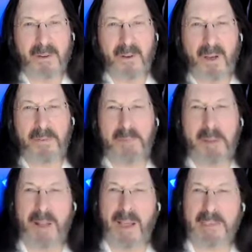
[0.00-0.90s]
So often
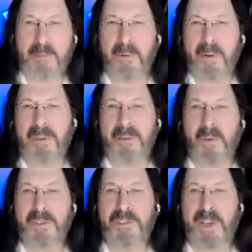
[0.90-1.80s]
people ask me what,
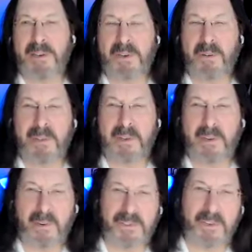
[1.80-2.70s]
what's changed over the
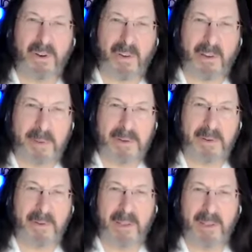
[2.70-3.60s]
years. You know, I've been
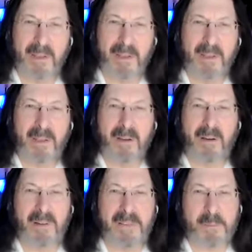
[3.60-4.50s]
doing
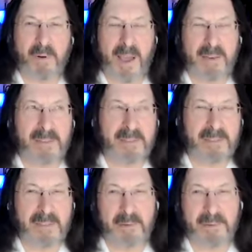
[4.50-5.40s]
all this practice
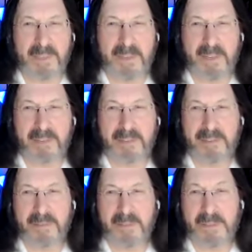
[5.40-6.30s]
since I was a kid.
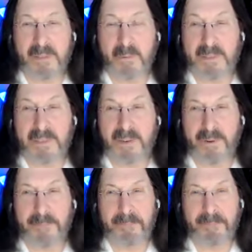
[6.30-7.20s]
So what's
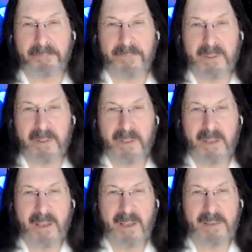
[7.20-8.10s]
different?
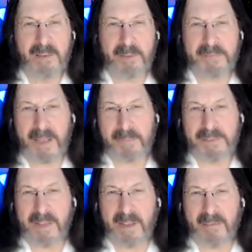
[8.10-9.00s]
I sometimes
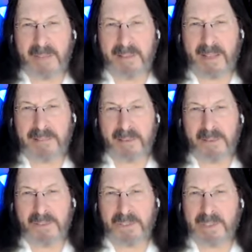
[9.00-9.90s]
think of it that
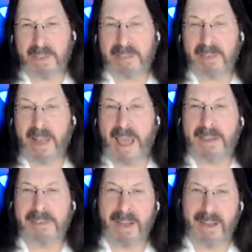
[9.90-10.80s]
there's just less
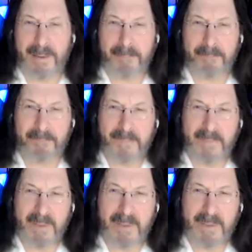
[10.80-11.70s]
lag time
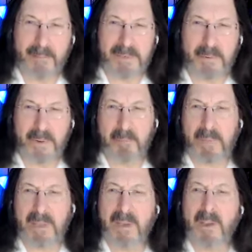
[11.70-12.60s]
between
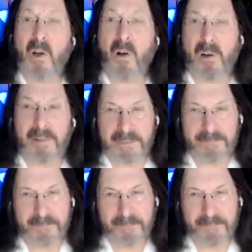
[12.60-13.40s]
being caught.